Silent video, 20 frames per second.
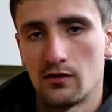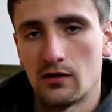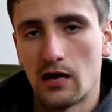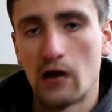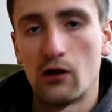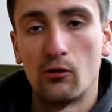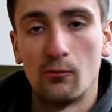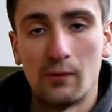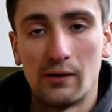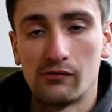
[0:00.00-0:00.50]

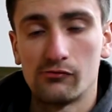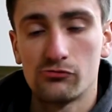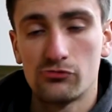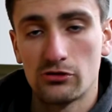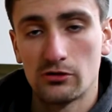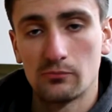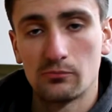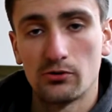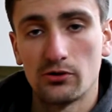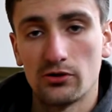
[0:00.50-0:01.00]
our
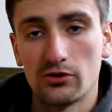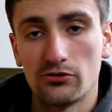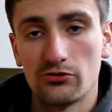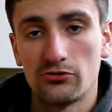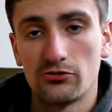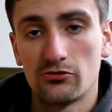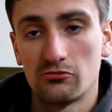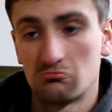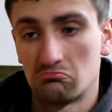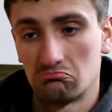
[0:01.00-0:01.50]
mounting
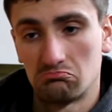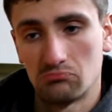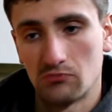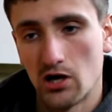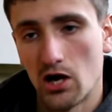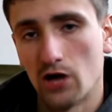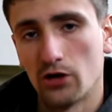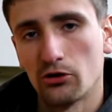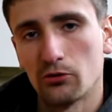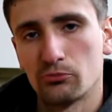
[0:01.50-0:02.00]
points
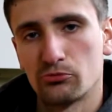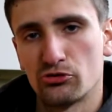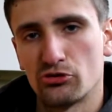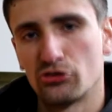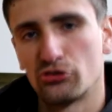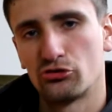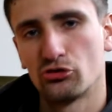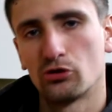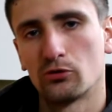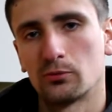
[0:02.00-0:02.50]
aren't up to
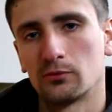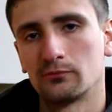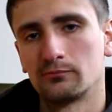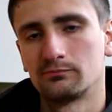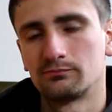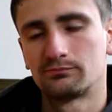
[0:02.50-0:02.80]
the job.